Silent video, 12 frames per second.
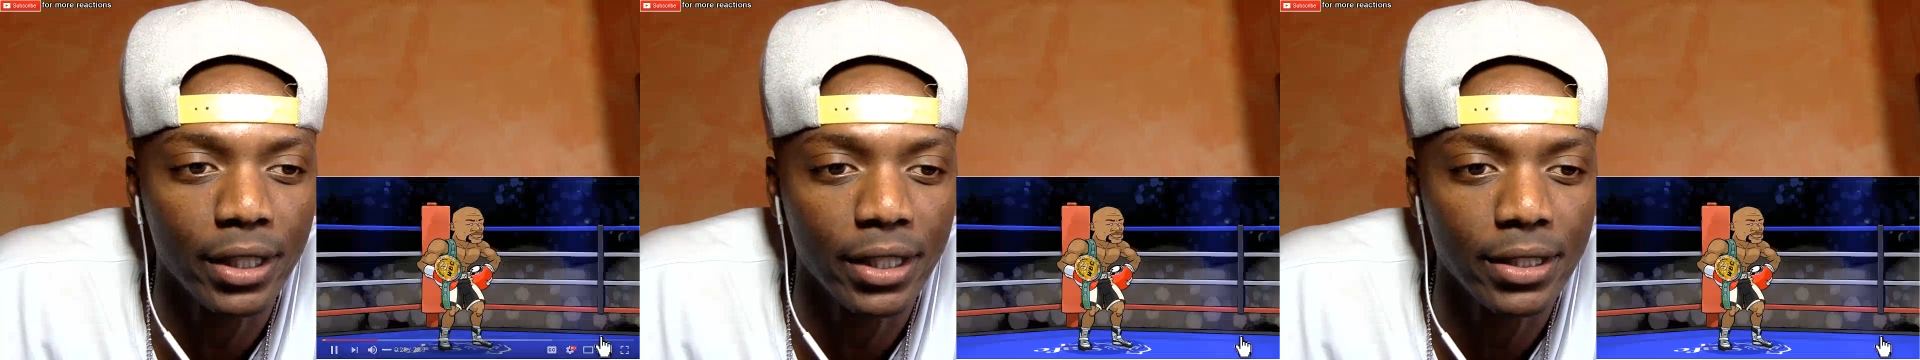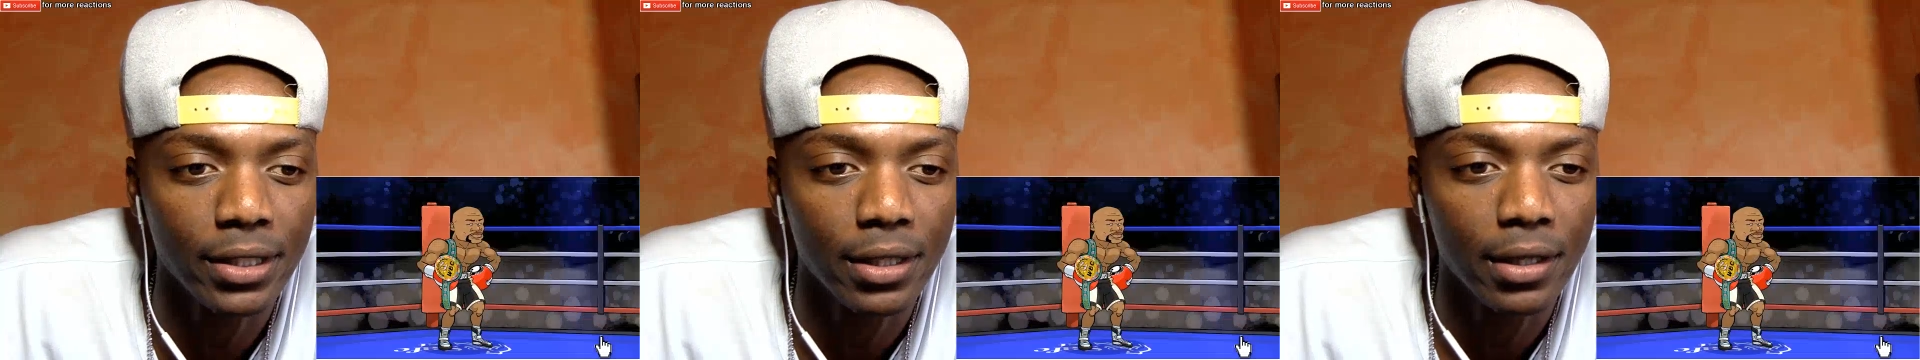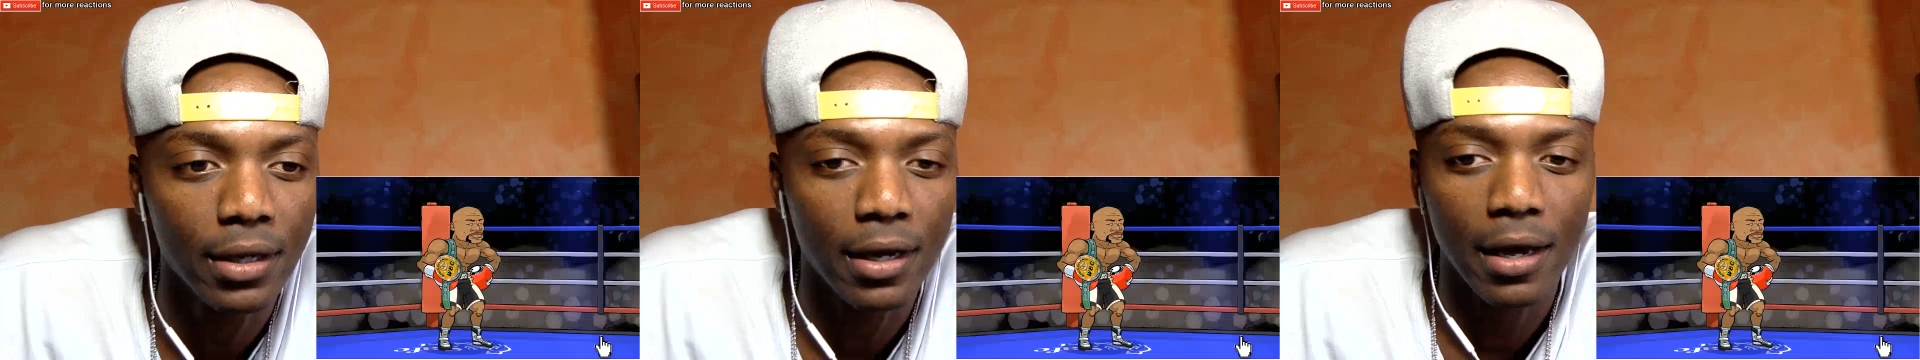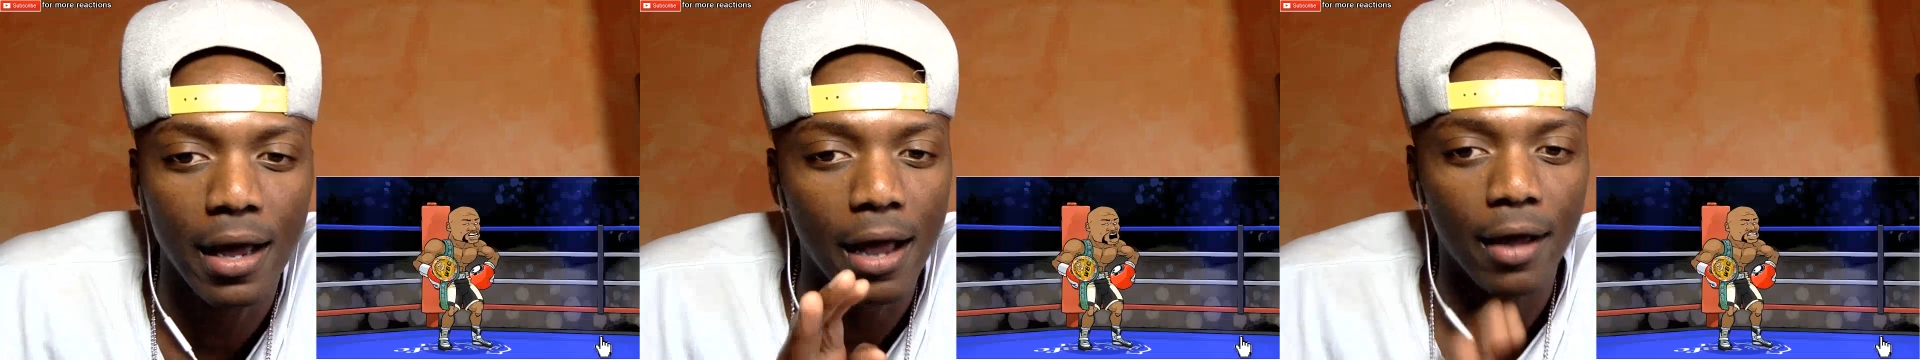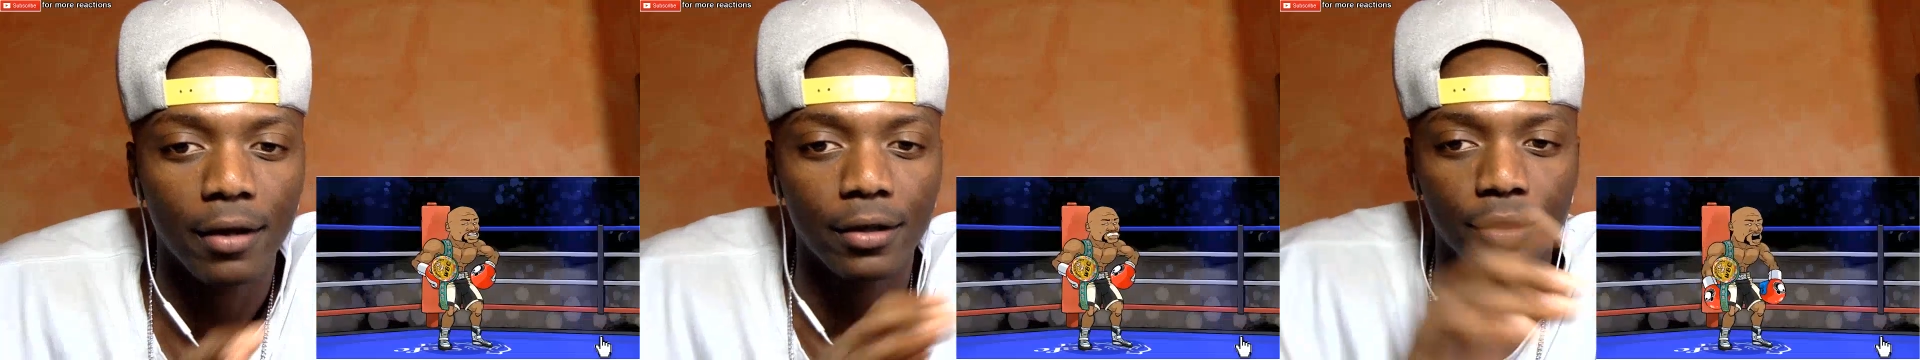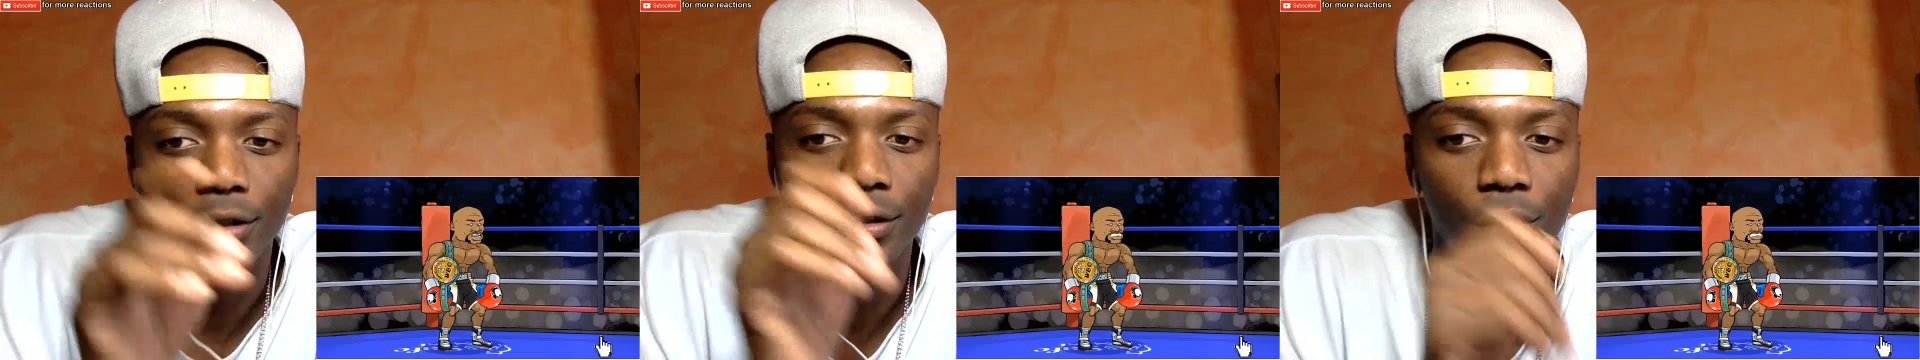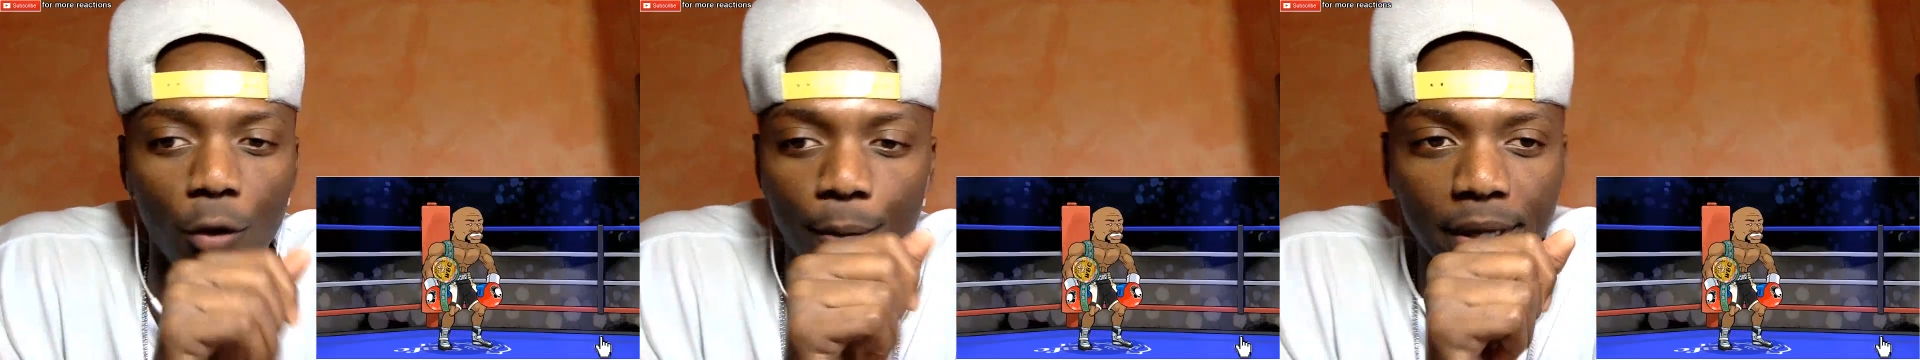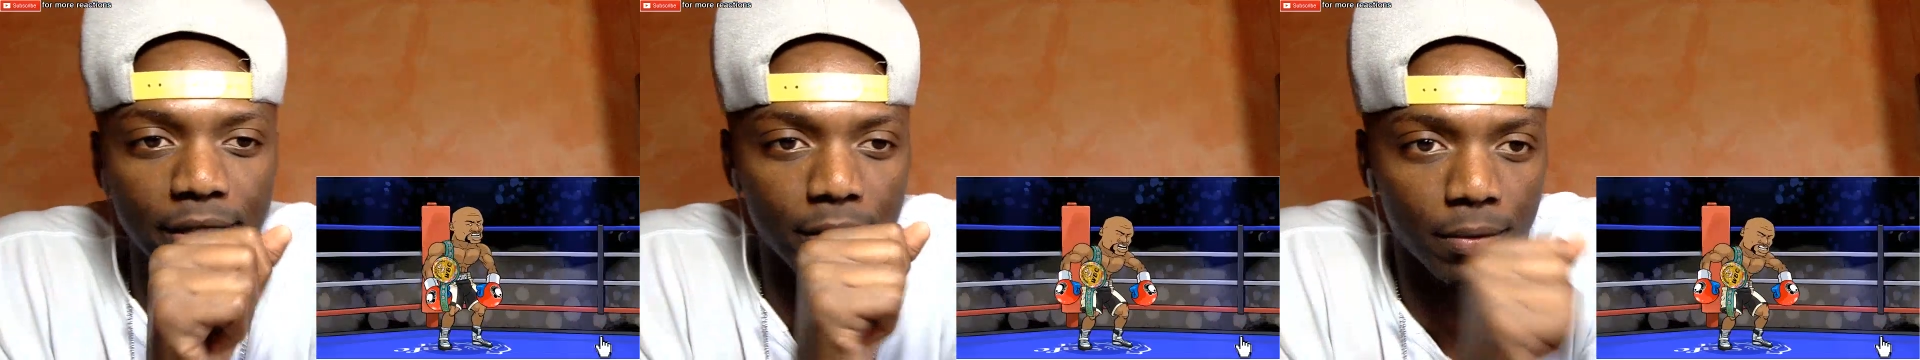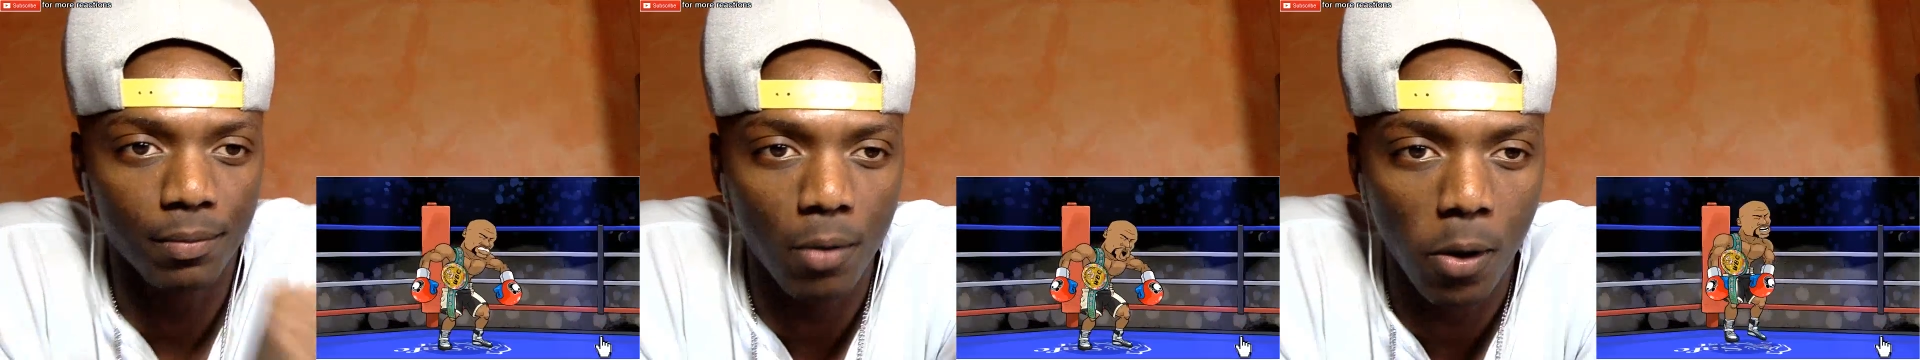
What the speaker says: this. Don't miss it.